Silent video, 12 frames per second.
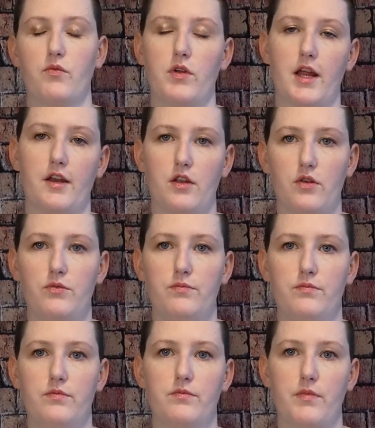When I do,
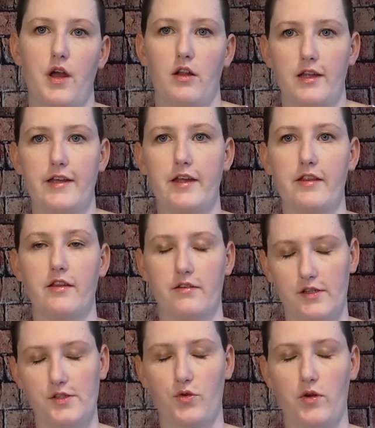I'll link it in the
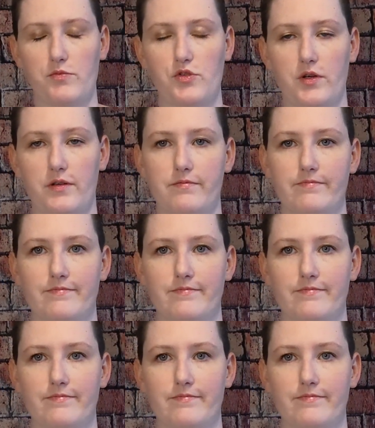description.